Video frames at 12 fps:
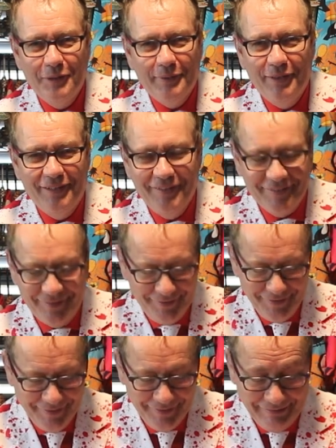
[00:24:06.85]
ship early. So
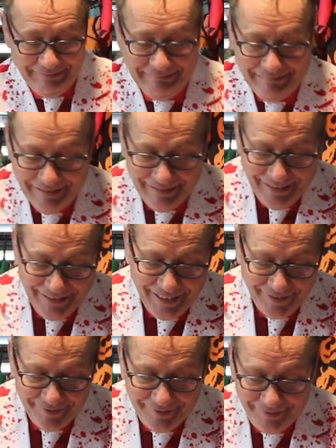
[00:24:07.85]
I
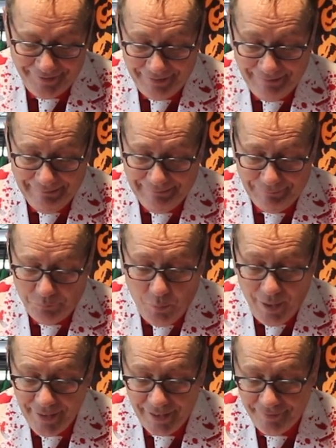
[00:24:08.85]
guess uh,
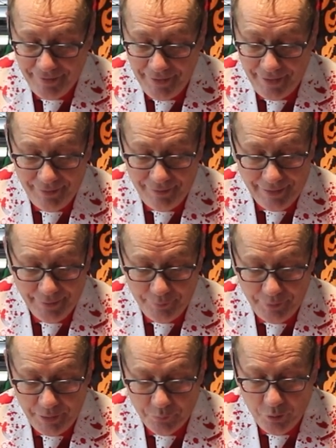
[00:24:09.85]
why that's in there, I
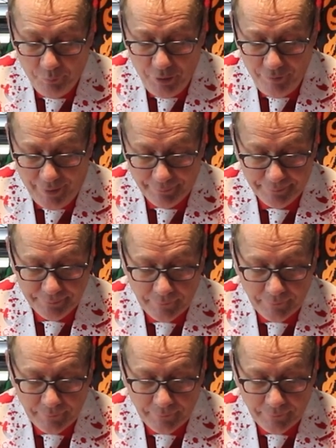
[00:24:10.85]
don't know. We'll move on.